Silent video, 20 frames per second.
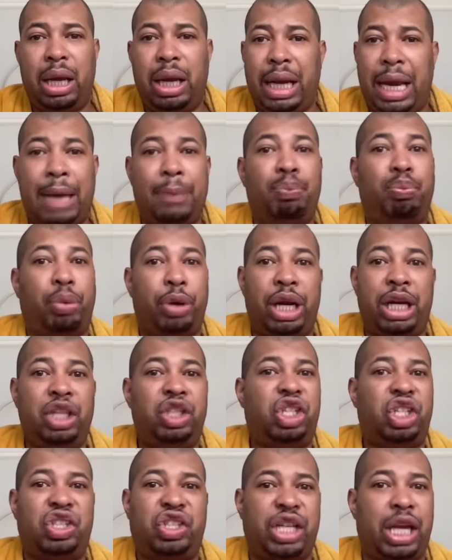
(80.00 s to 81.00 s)
And bring
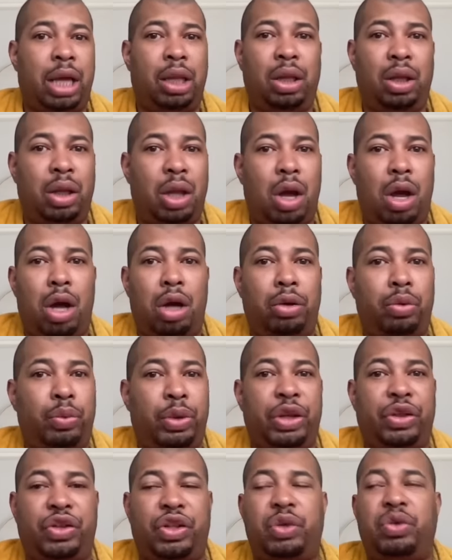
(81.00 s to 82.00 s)
Giselle along
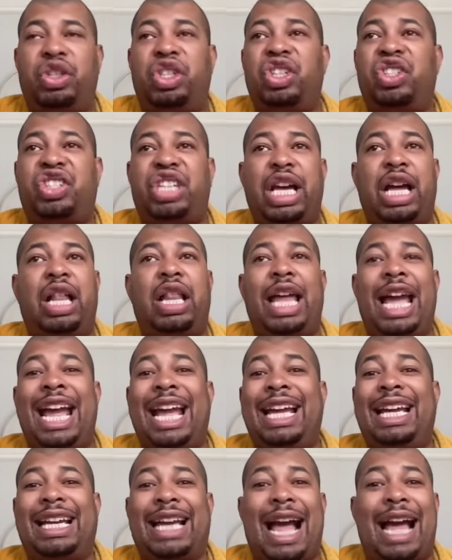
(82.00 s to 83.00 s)
with you. Giselle
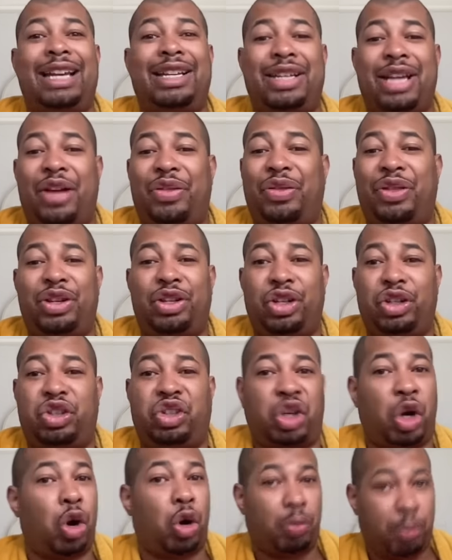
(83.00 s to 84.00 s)
ain't got nothing to
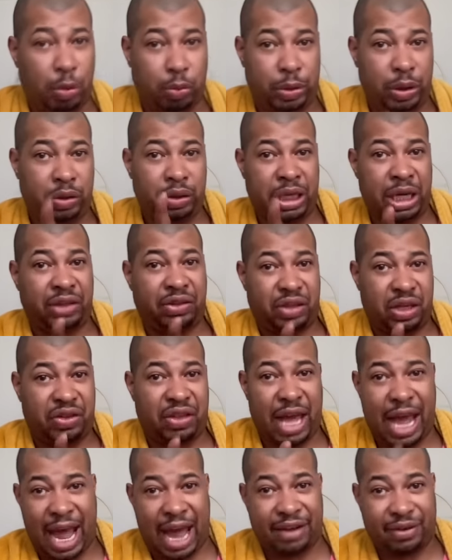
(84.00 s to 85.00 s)
show, but we'll get to
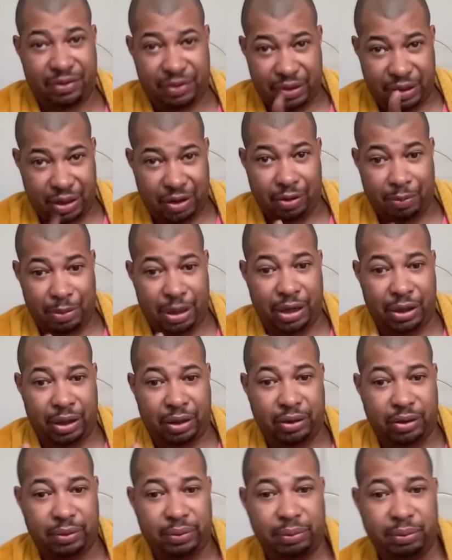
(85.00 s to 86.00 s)
that in a minute.
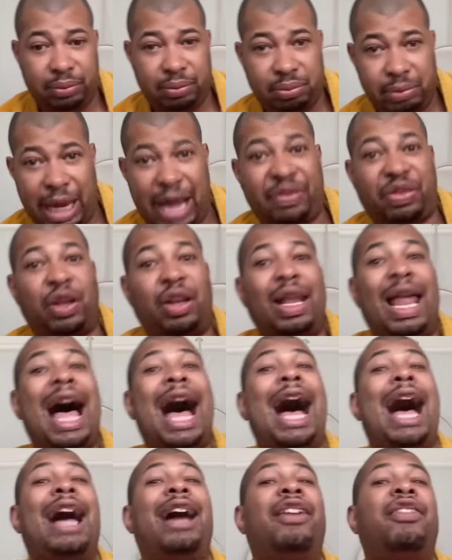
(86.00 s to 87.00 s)
At the
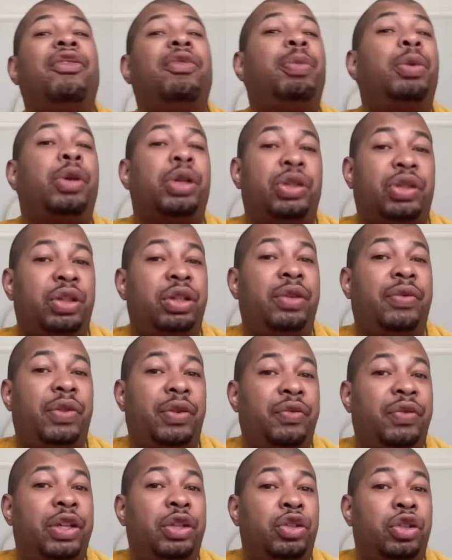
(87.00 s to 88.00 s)
live portion of
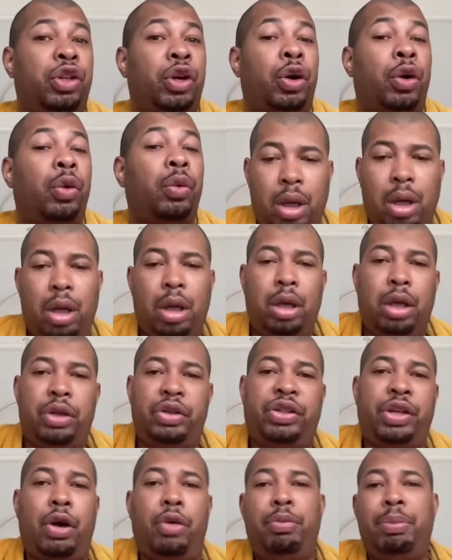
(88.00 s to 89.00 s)
the video.
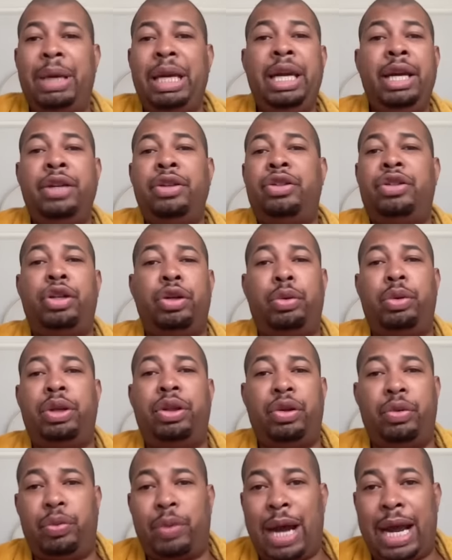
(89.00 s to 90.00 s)
So Mia's
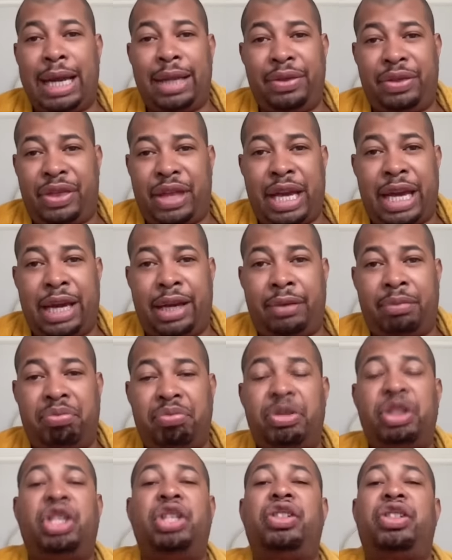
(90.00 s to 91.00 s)
doing the right thing.
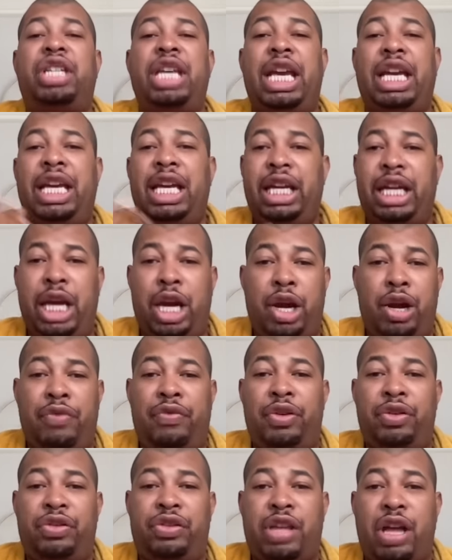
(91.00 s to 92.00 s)
She's taking care of
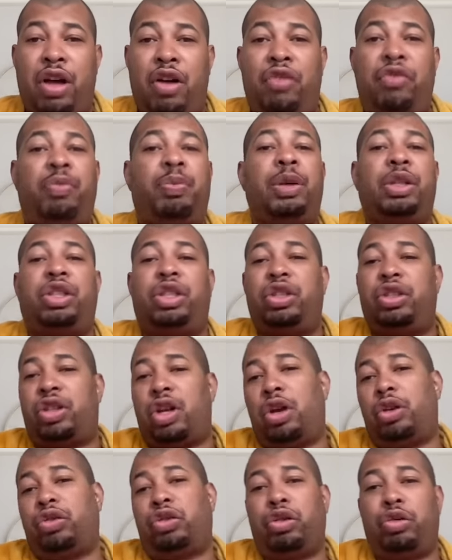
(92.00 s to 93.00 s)
herself, but she's
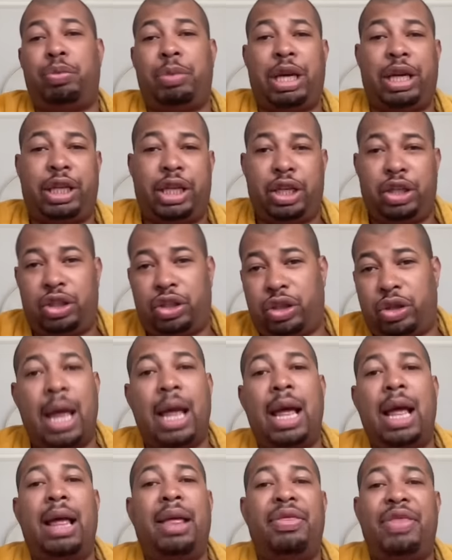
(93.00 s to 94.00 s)
also making sure
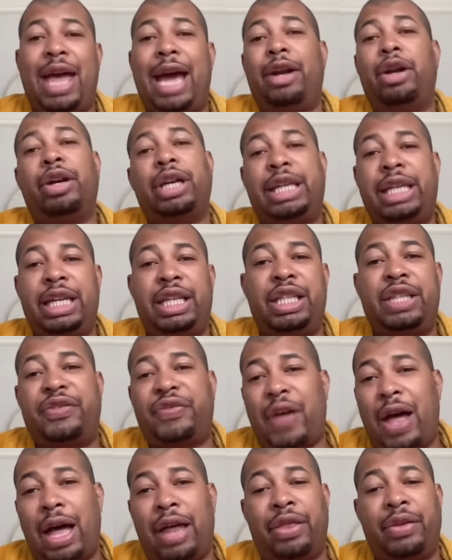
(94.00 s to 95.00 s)
that her kid's
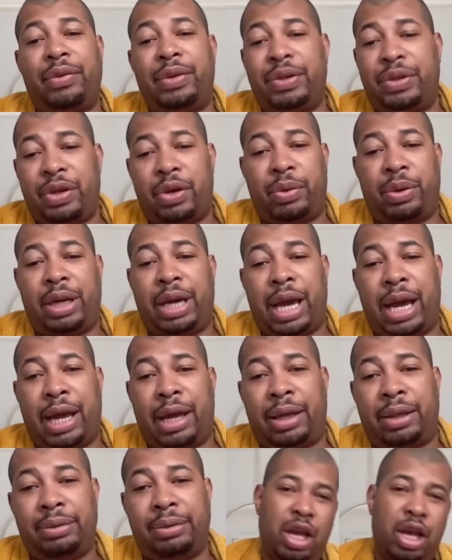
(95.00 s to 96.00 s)
father is okay.
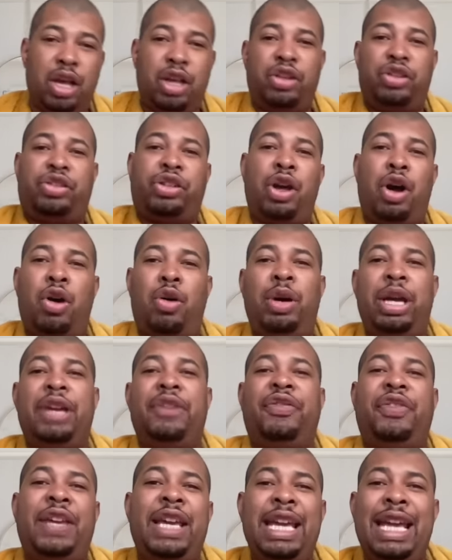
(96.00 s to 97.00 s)
So
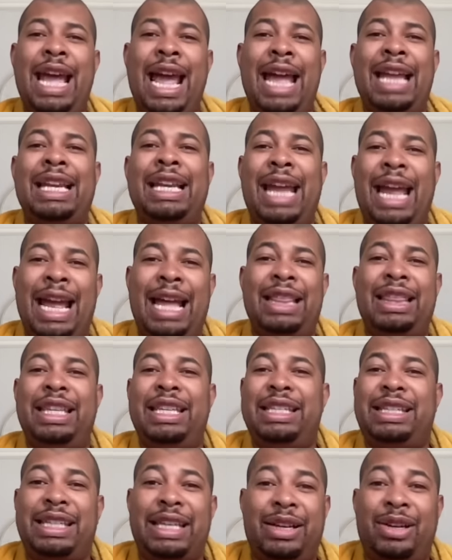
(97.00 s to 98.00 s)
if he hadn't had
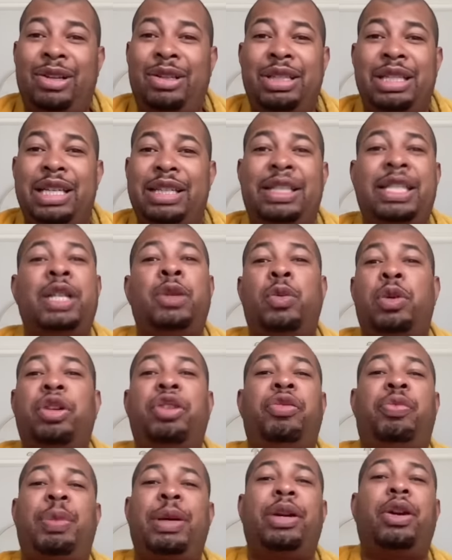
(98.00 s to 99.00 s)
this illness, he would
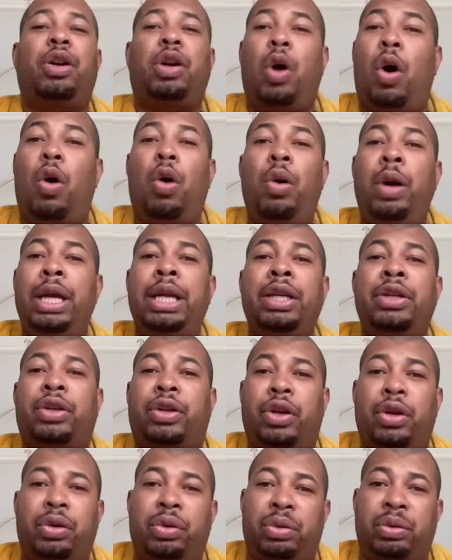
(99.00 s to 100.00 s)
have been a coined
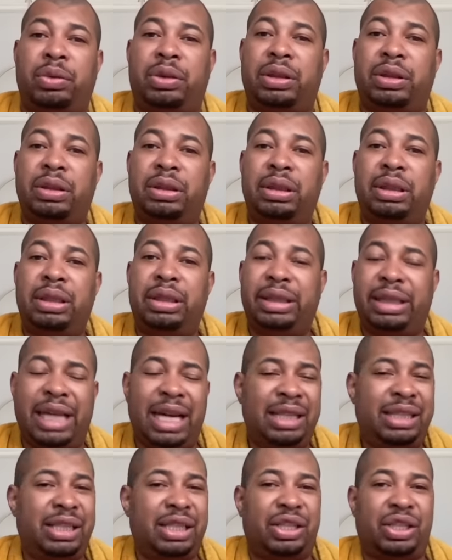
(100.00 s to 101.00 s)
coot.
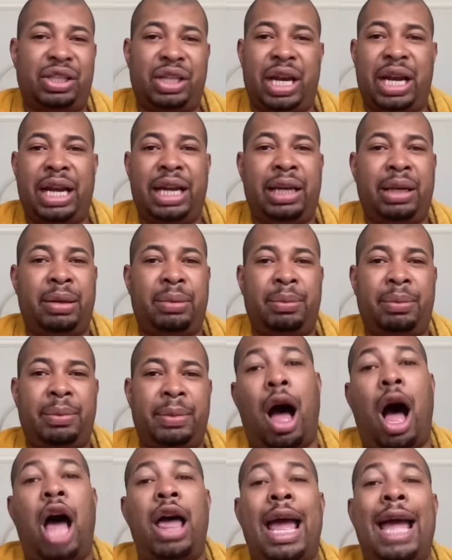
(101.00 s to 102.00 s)
That's a shame.
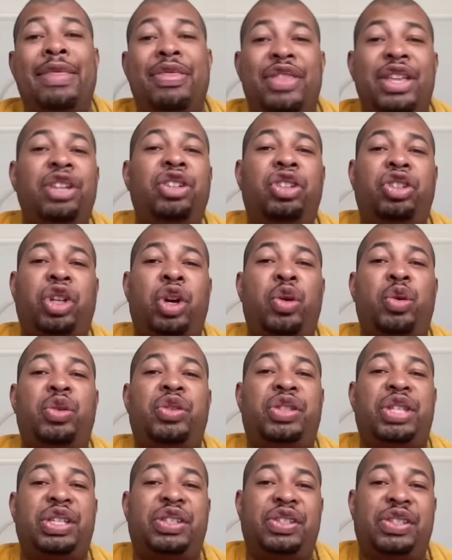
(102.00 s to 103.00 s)
And this
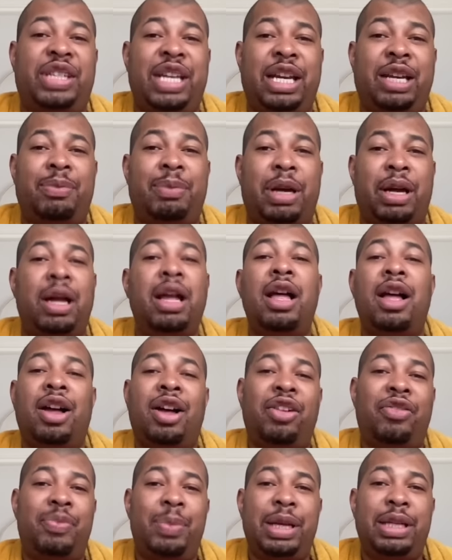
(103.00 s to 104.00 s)
shows the stigma
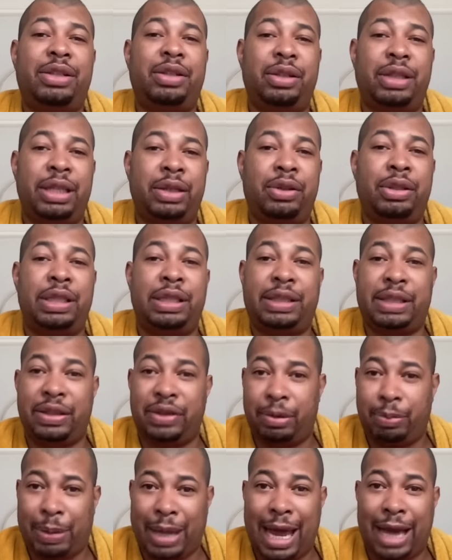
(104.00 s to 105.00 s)
of mental illness in
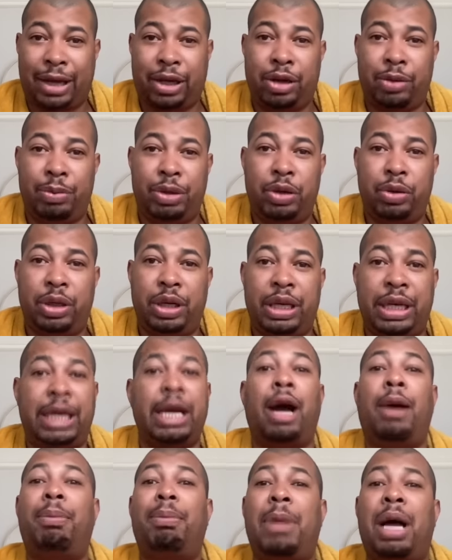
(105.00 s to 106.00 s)
the Black community
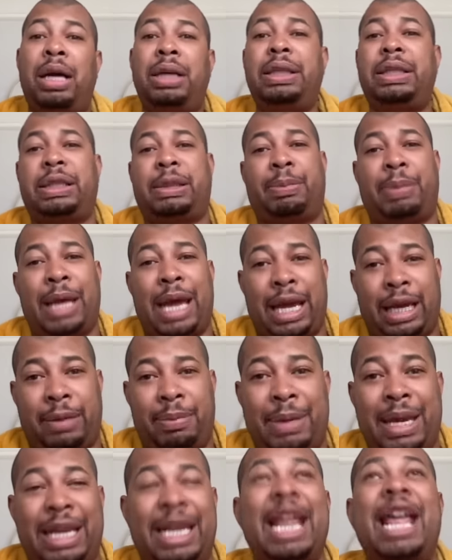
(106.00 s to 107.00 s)
amongst Black
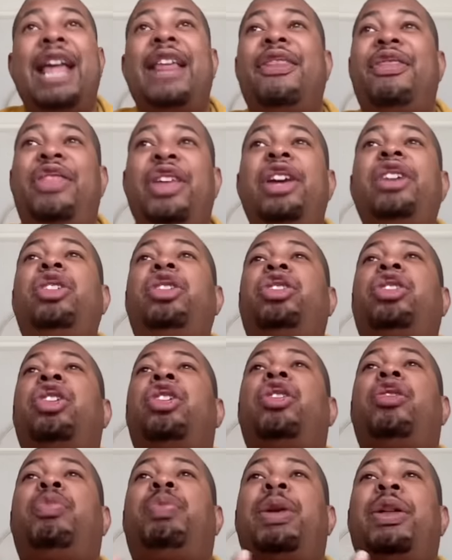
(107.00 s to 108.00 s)
men. This
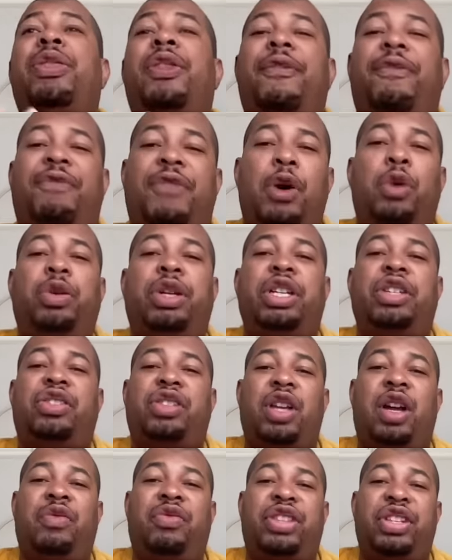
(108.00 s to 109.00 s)
should have been the focus
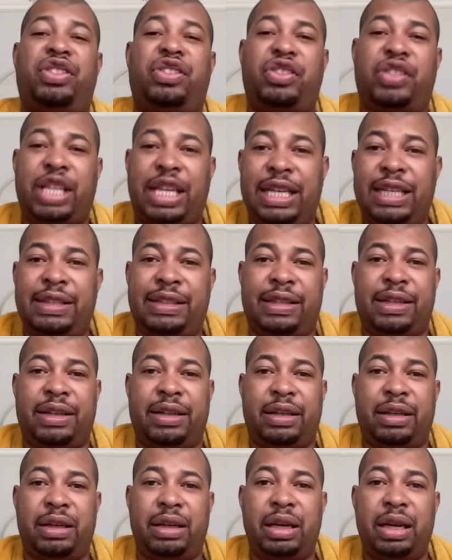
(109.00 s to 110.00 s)
of the
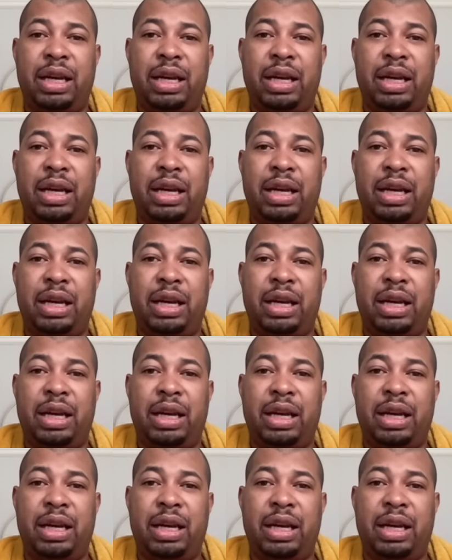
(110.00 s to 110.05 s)
season.